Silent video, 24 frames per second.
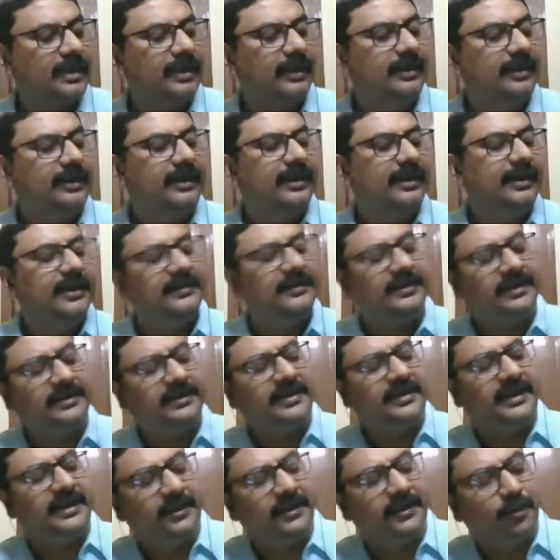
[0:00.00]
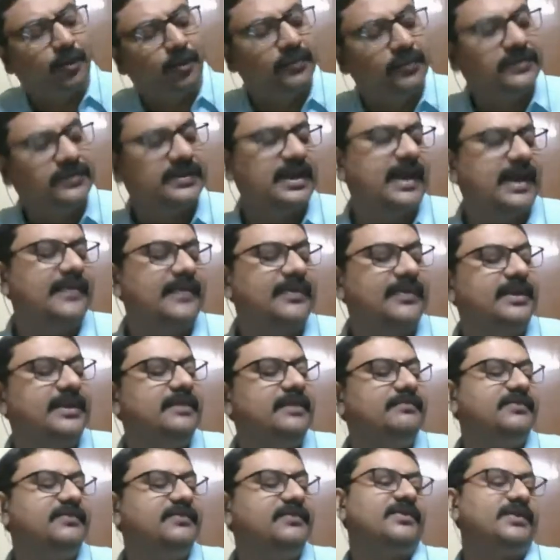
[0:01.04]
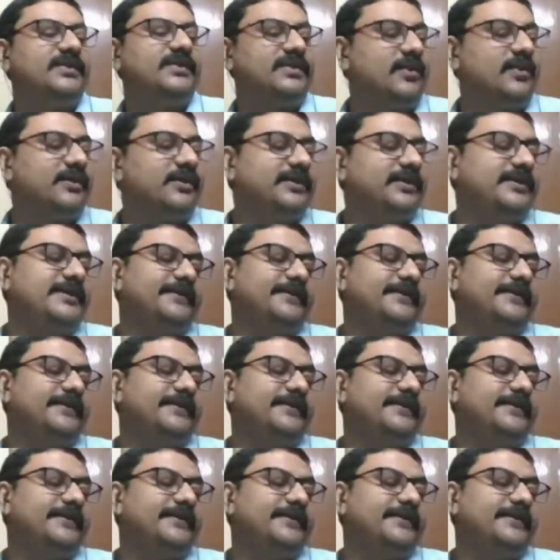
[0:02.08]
Hither the heroes and the nymphs resort